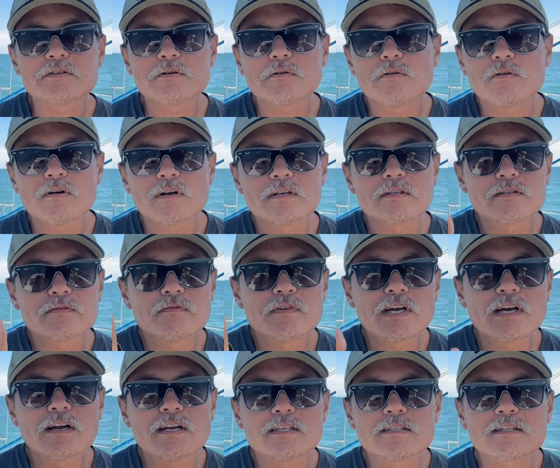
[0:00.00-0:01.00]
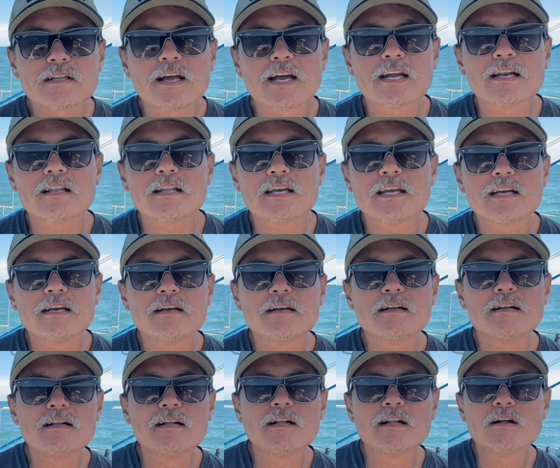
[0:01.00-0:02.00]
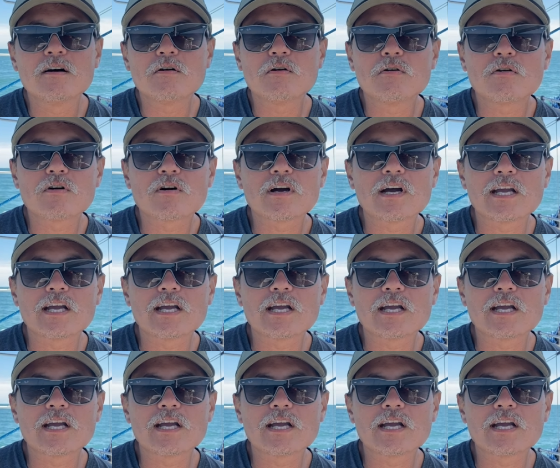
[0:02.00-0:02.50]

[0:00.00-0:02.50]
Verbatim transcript: course very slightly, or